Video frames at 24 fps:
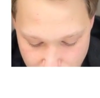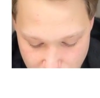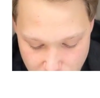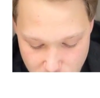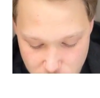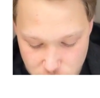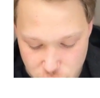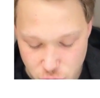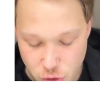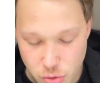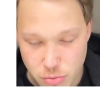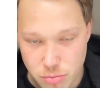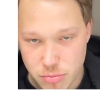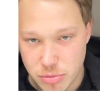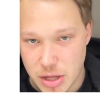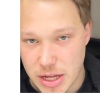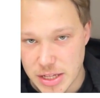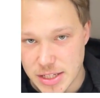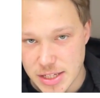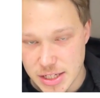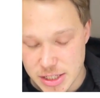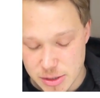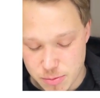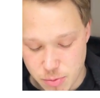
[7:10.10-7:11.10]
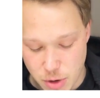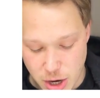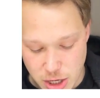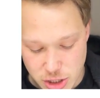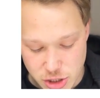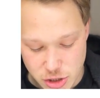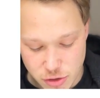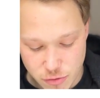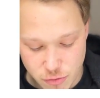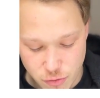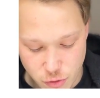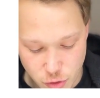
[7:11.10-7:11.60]
So that's
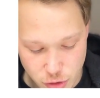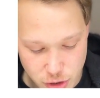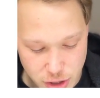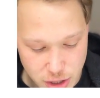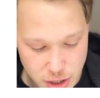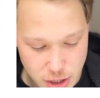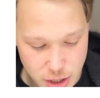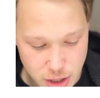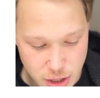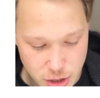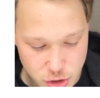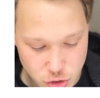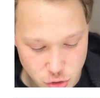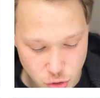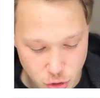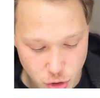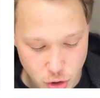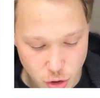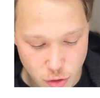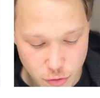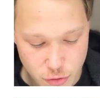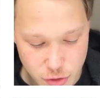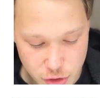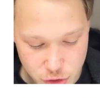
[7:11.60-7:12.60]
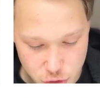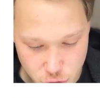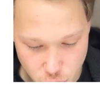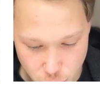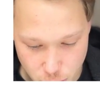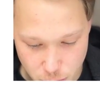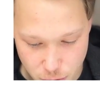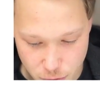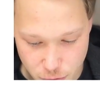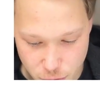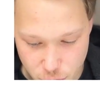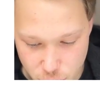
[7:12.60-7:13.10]
expression for the torque of the
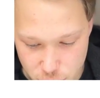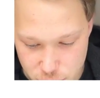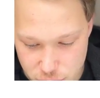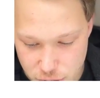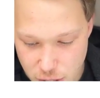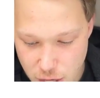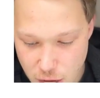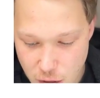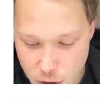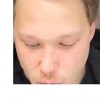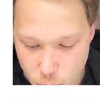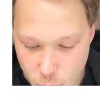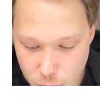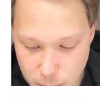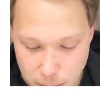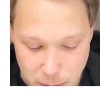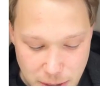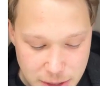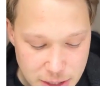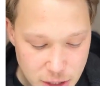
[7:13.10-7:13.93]
normal force. What about the